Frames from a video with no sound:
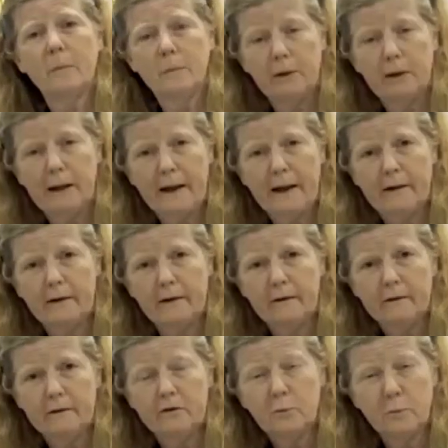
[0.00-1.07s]
a
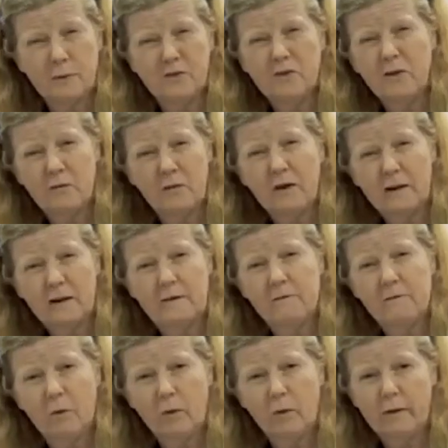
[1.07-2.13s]
planner specifically
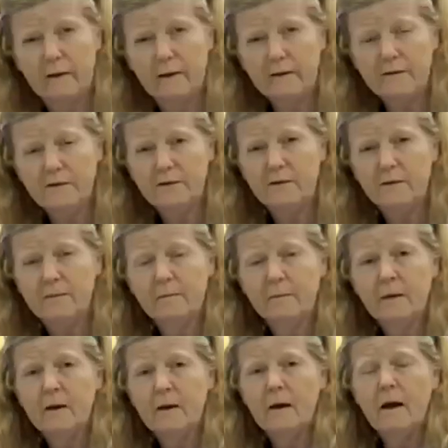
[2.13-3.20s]
for this.
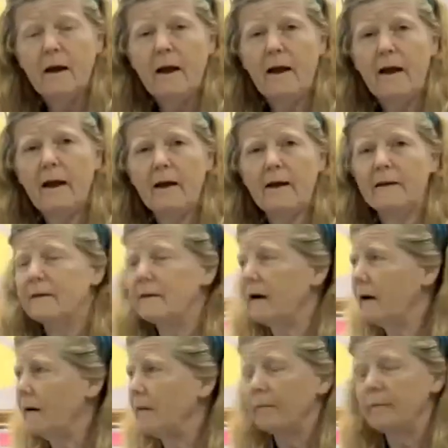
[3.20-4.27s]
And
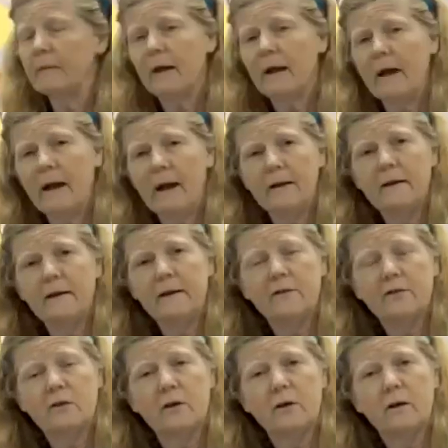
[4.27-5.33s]
Andy
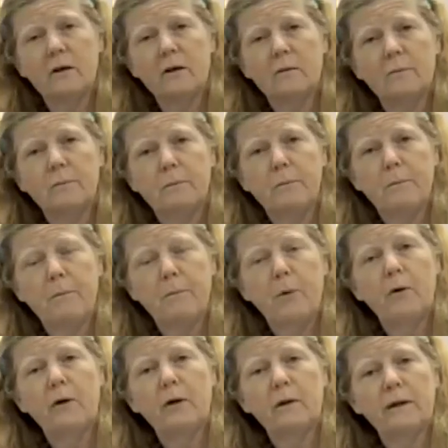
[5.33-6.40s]
is going to
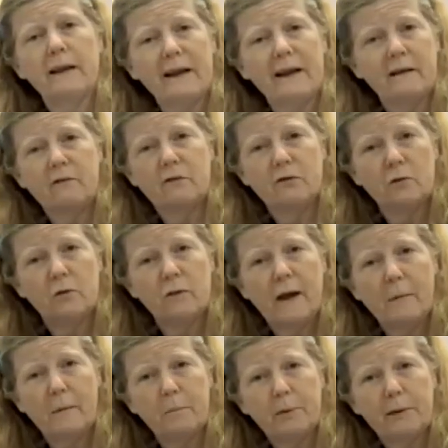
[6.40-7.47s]
put a link to
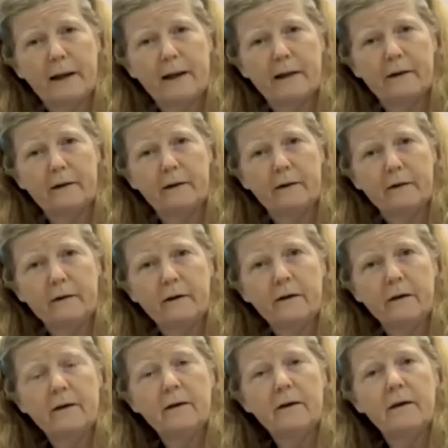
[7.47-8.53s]
that planner
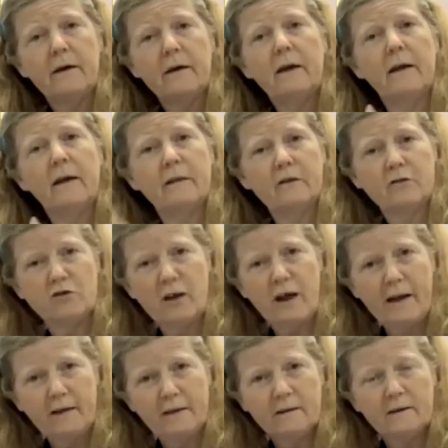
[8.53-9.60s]
in the
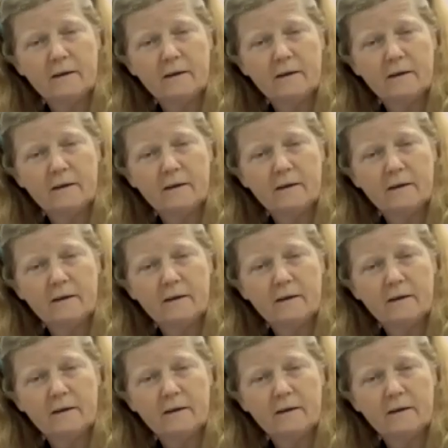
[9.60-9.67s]
chat,